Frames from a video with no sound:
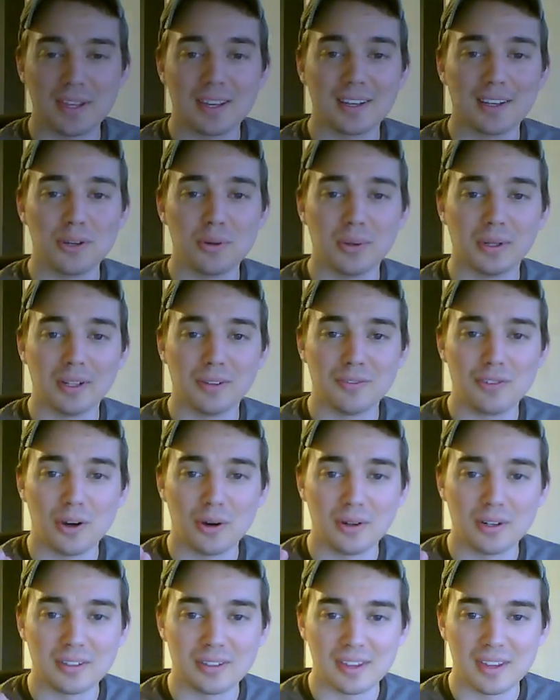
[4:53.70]
You will have
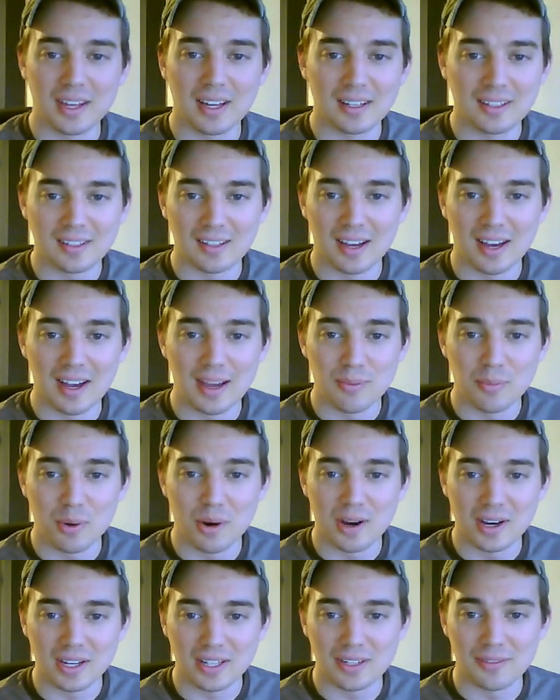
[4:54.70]
noticed that I am
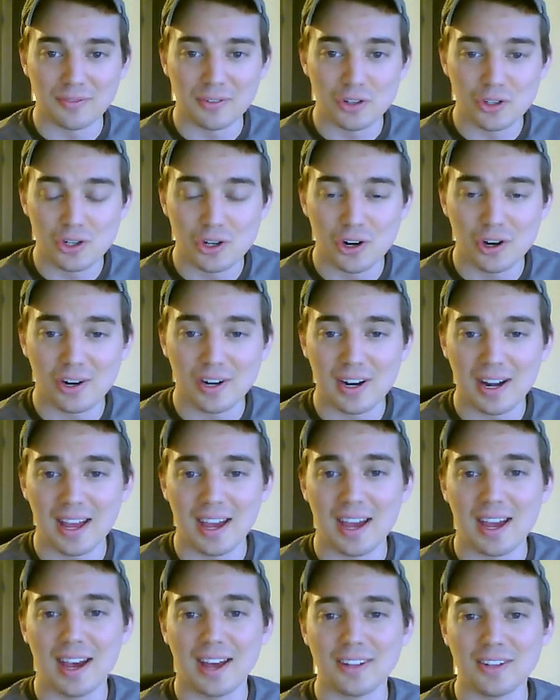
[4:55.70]
wearing a different shirt,
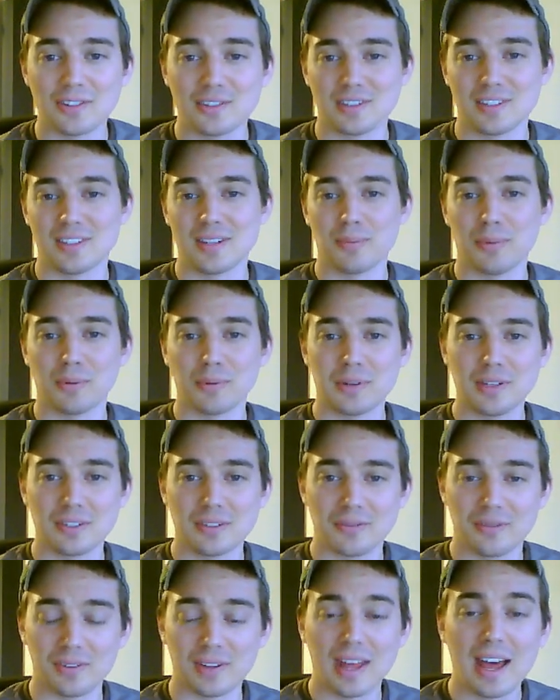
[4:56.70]
and there's a simple reason
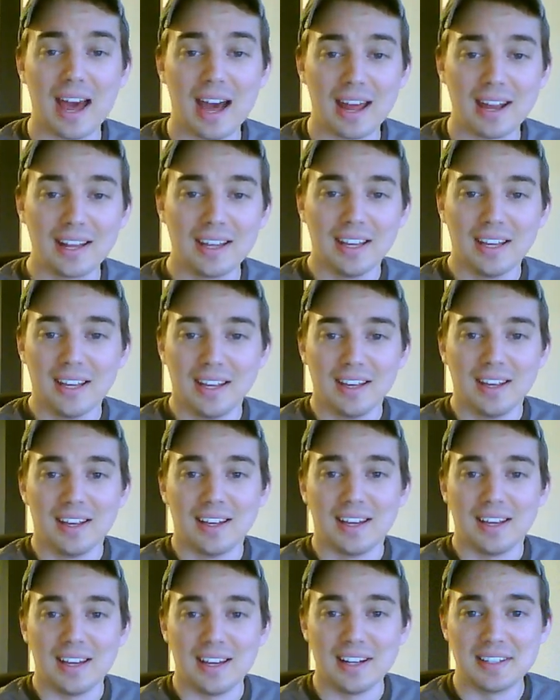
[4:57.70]
for that.
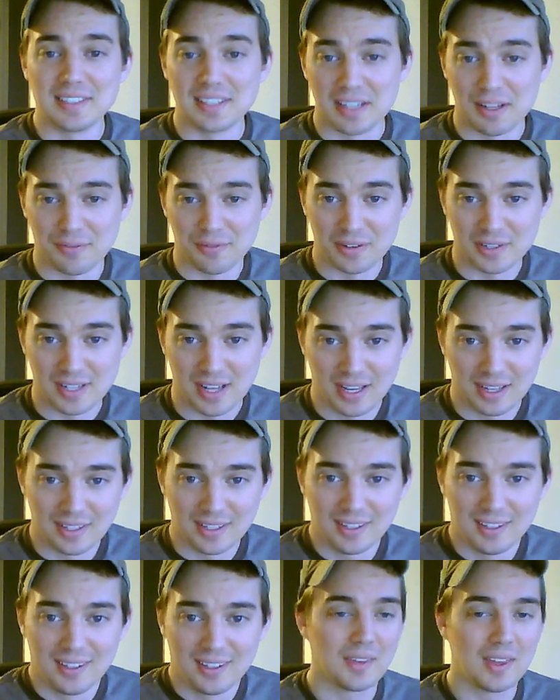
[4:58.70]
It's a different day.
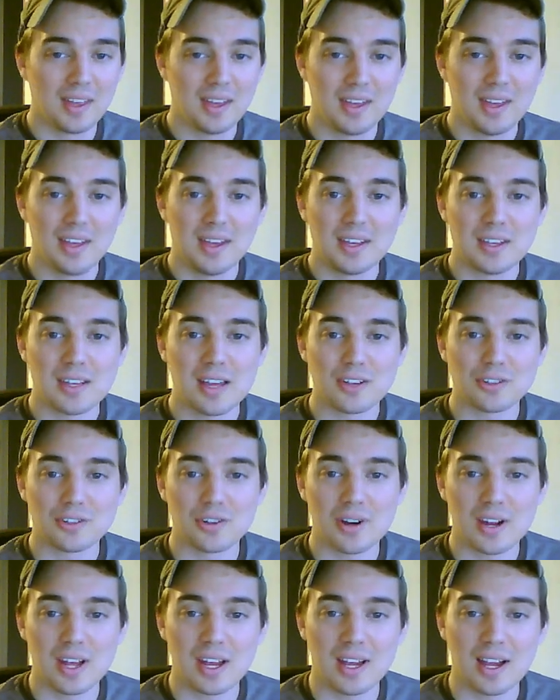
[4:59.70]

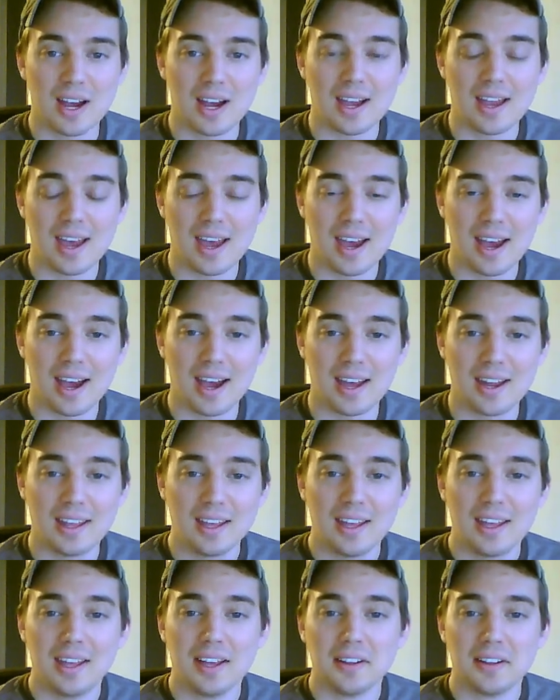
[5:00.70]
Yesterday I had,
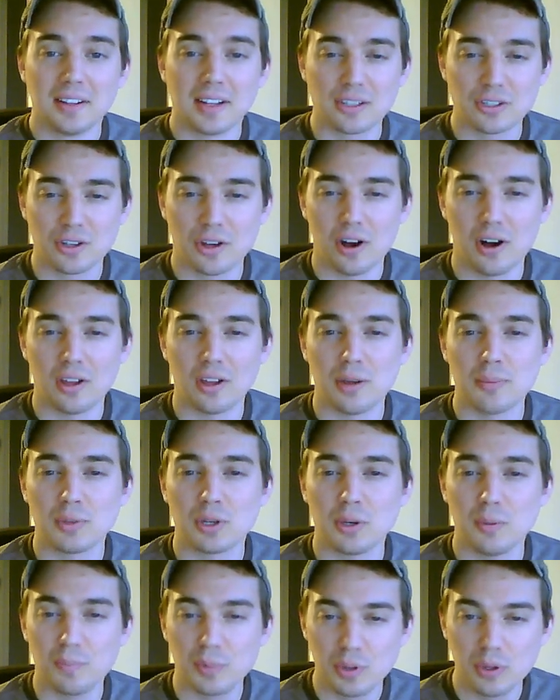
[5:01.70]
let's call them
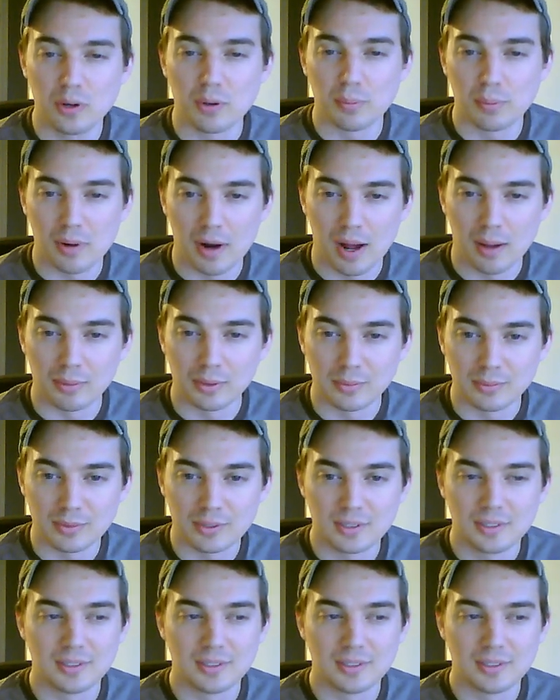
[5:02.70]
computer problems.